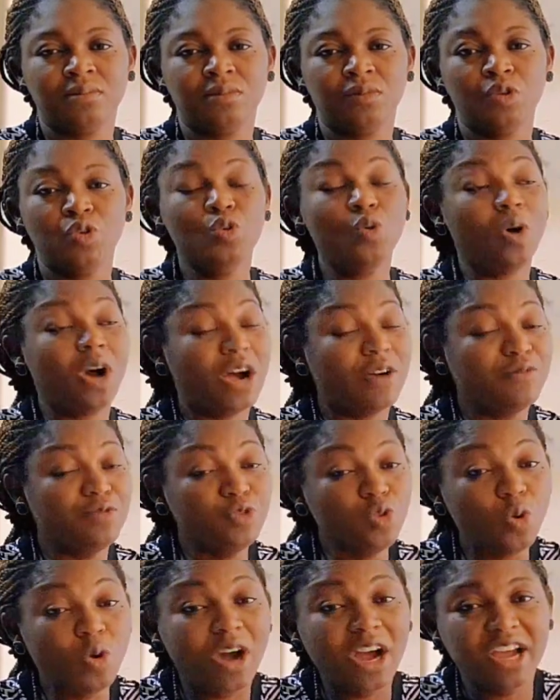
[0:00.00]
You have
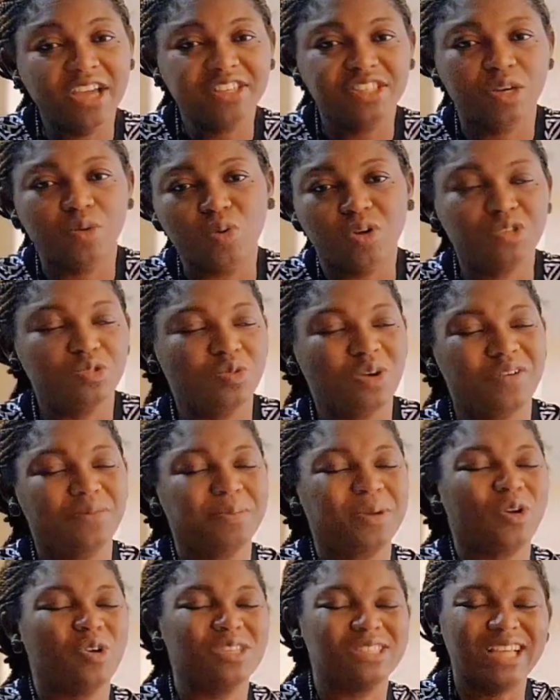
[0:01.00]
no idea what would have,
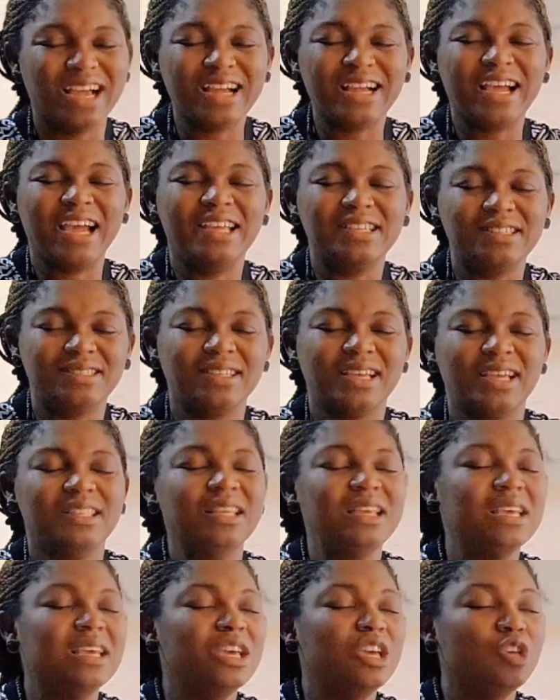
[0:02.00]
because that guy said
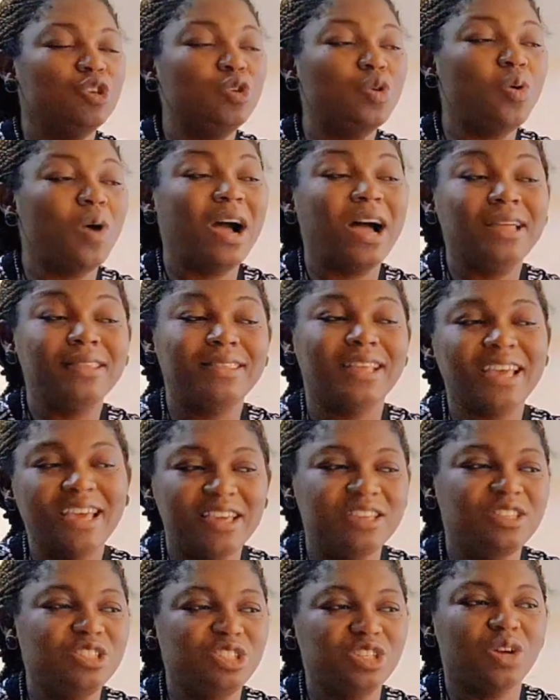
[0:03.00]
you are an
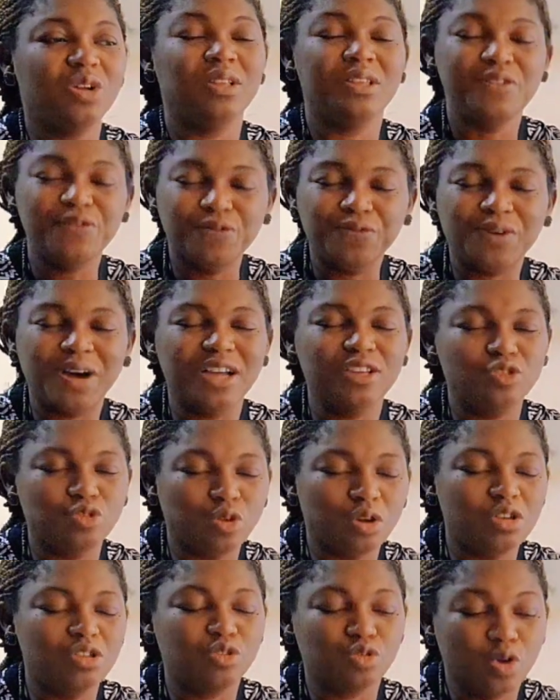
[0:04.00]
angel. In fact,
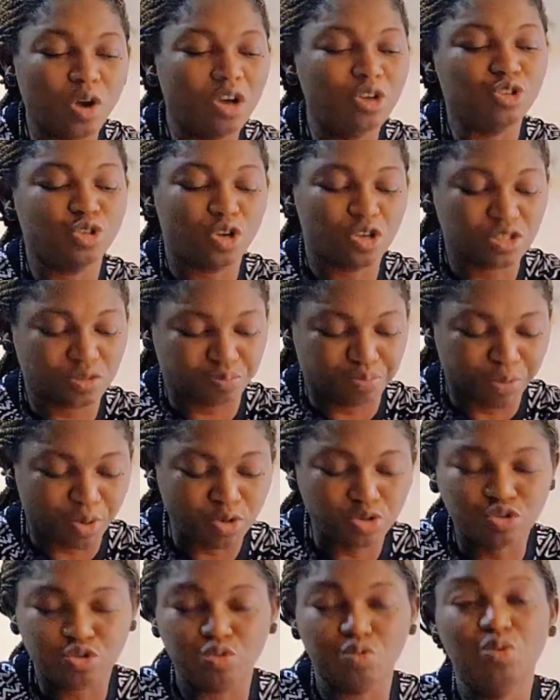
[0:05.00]
God just
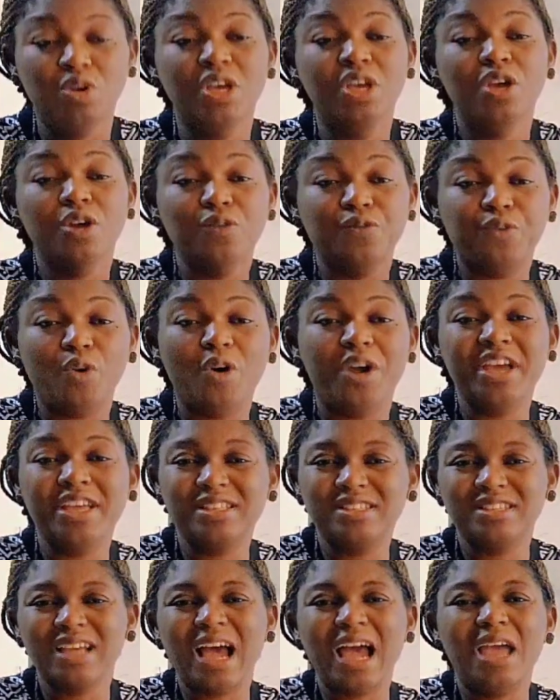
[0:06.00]
brought you for a
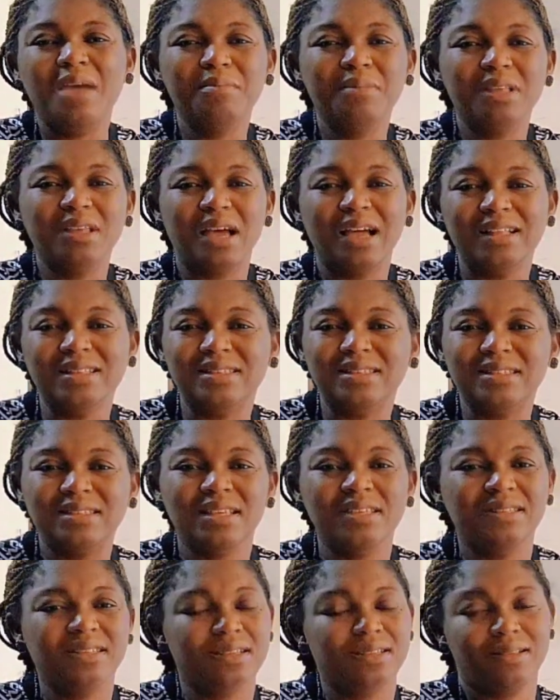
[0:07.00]
time and
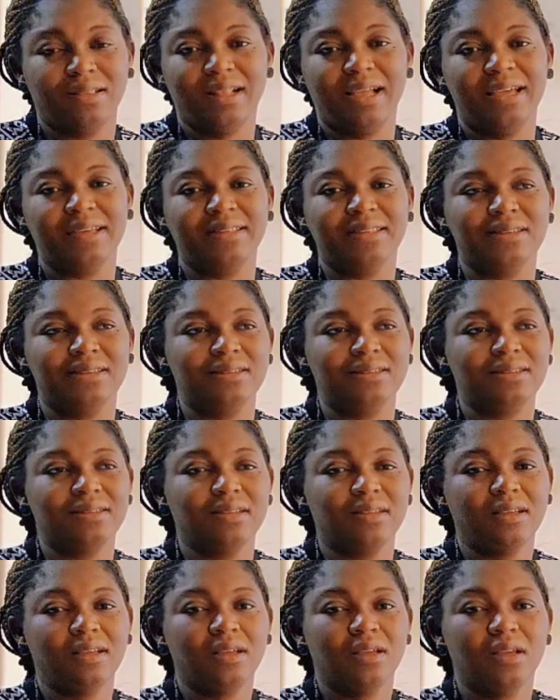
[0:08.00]
season like this.
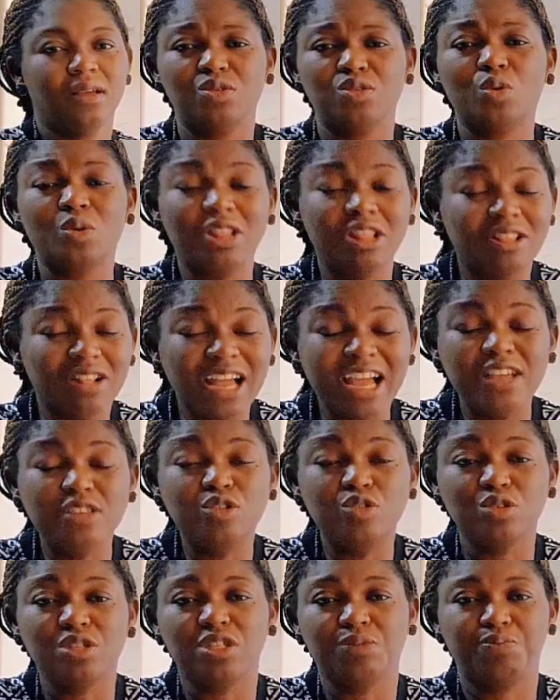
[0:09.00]
Learn to
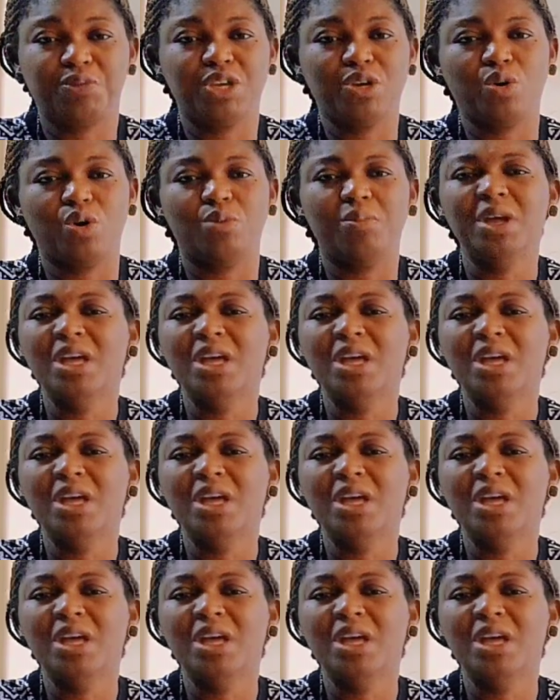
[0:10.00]
speak up.